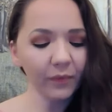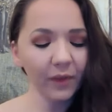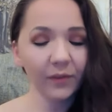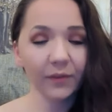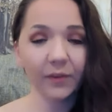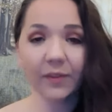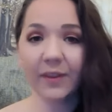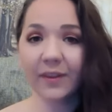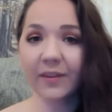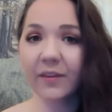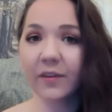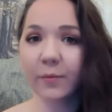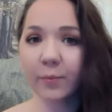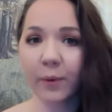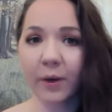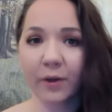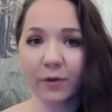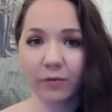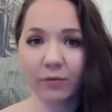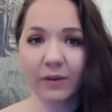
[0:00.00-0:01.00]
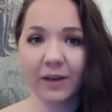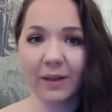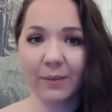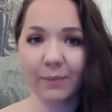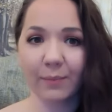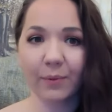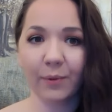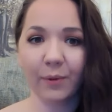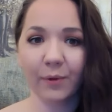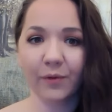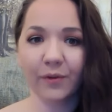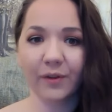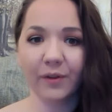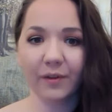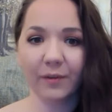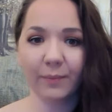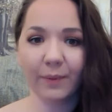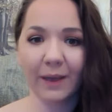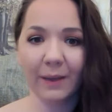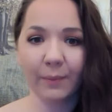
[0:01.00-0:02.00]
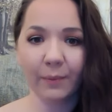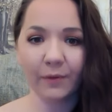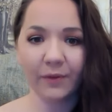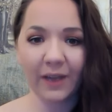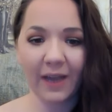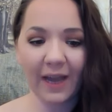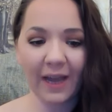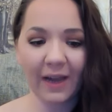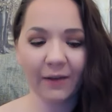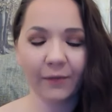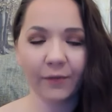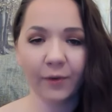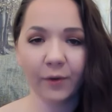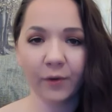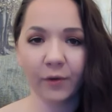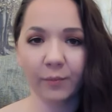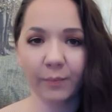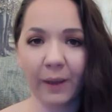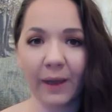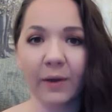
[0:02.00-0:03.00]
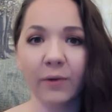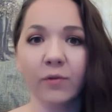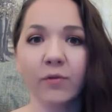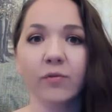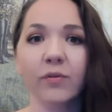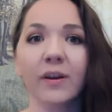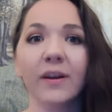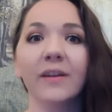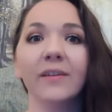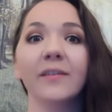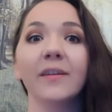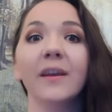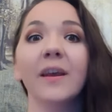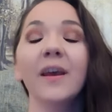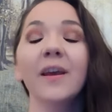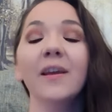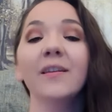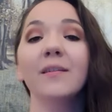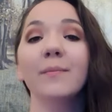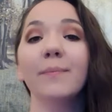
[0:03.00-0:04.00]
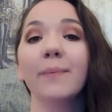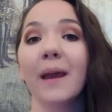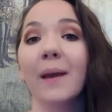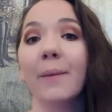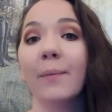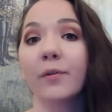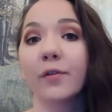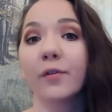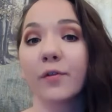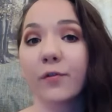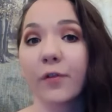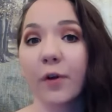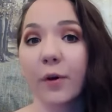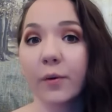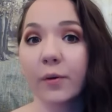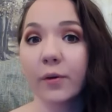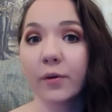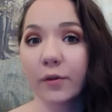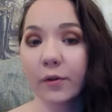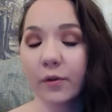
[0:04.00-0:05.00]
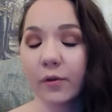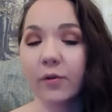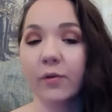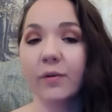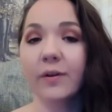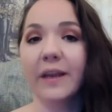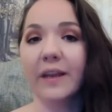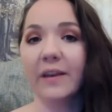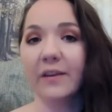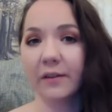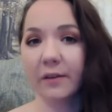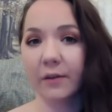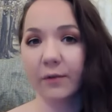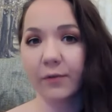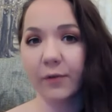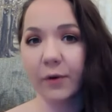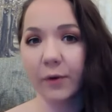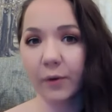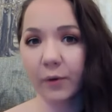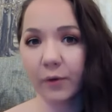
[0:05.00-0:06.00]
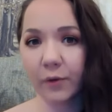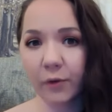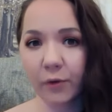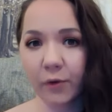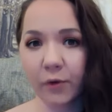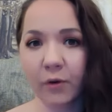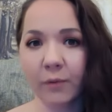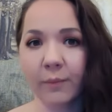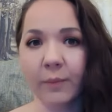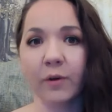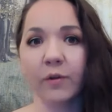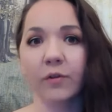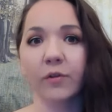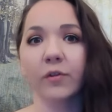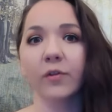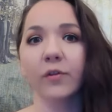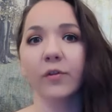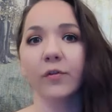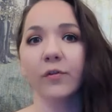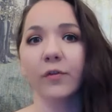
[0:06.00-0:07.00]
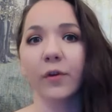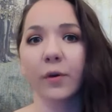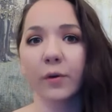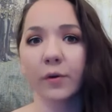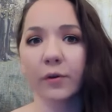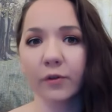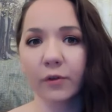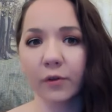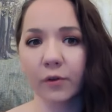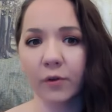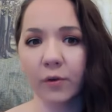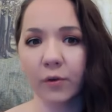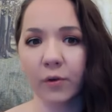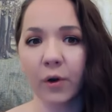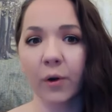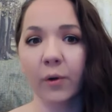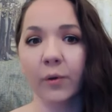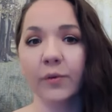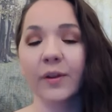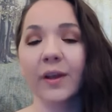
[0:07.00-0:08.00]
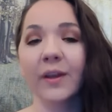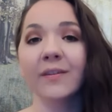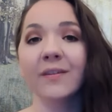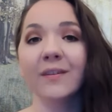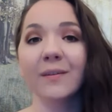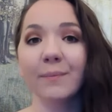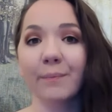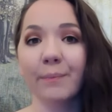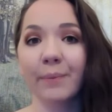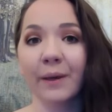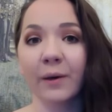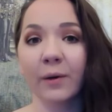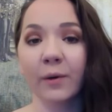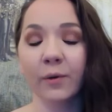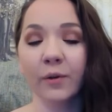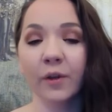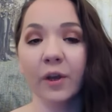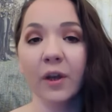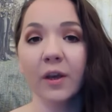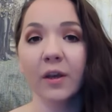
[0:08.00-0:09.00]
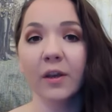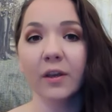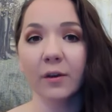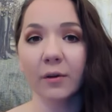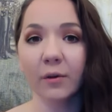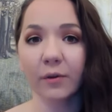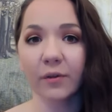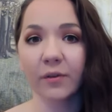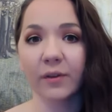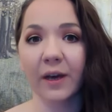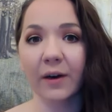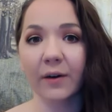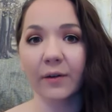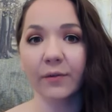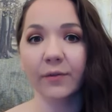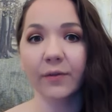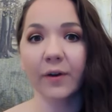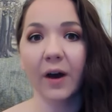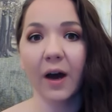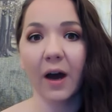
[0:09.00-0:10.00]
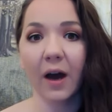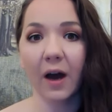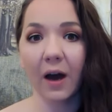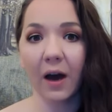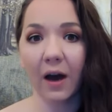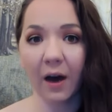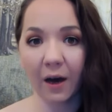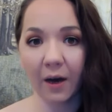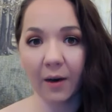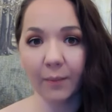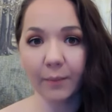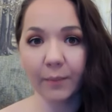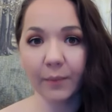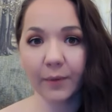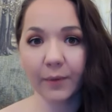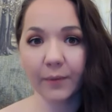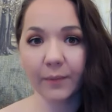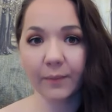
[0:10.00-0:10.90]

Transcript: So this is why it's really important to be able to have those boundaries, to be able to focus on your needs, to focus on your emotions, to focus on your goals, and to build yourself up.